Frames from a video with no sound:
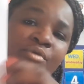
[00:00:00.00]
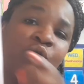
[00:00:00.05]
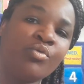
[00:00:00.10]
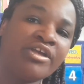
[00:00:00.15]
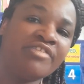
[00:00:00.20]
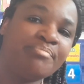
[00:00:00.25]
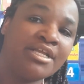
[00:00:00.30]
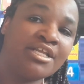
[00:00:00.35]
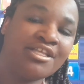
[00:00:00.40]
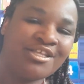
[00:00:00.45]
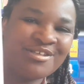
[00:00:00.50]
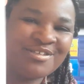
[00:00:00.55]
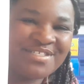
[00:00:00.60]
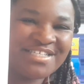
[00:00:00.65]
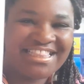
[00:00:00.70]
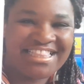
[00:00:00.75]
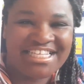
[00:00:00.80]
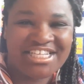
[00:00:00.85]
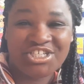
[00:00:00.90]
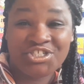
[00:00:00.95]
we've been using
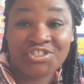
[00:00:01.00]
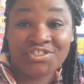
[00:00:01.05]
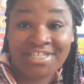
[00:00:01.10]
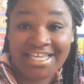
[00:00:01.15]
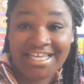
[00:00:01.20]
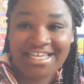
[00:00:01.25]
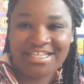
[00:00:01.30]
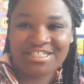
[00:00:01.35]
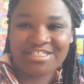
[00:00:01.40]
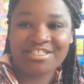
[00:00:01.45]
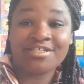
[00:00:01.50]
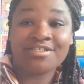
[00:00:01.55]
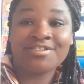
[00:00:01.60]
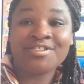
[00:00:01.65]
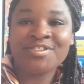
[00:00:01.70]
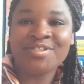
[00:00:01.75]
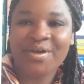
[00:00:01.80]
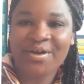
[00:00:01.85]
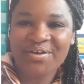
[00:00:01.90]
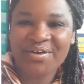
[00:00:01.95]
this sheet to
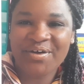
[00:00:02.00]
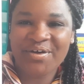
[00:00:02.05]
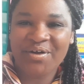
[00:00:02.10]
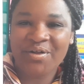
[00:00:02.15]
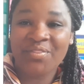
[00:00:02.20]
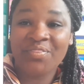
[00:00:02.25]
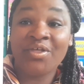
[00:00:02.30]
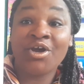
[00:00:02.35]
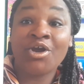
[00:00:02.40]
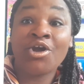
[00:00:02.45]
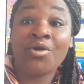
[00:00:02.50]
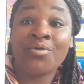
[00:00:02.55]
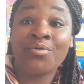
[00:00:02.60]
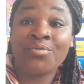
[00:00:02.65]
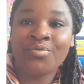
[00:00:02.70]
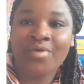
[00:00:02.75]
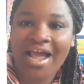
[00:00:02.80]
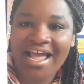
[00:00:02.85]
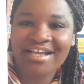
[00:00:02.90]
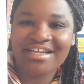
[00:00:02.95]
circle the
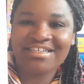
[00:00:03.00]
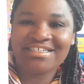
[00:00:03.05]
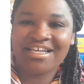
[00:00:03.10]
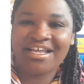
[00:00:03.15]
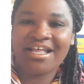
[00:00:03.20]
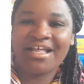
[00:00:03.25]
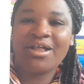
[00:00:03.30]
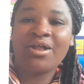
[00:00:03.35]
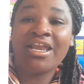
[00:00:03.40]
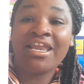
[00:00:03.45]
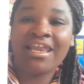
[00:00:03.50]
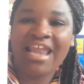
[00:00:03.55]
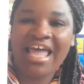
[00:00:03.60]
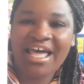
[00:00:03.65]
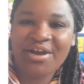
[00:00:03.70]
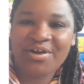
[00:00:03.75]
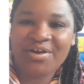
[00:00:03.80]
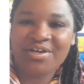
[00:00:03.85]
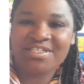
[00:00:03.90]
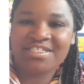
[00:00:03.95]
correct
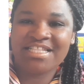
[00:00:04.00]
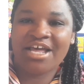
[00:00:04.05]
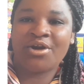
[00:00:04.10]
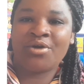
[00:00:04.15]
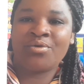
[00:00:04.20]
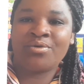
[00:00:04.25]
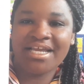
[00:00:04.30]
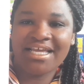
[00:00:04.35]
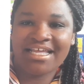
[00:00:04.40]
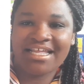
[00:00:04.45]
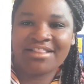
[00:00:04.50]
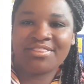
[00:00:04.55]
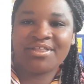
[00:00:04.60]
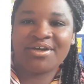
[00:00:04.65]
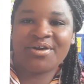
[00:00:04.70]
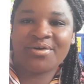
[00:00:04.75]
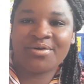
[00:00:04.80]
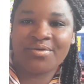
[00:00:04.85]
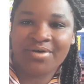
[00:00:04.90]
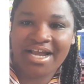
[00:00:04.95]
letters that are written the
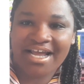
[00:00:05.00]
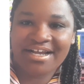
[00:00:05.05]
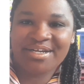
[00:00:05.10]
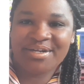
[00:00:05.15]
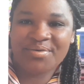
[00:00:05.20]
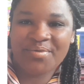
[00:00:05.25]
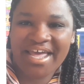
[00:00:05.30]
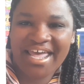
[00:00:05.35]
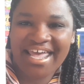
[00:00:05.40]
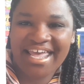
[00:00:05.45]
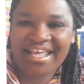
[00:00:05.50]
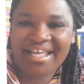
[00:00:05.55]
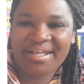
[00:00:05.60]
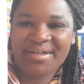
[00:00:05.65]
correct way.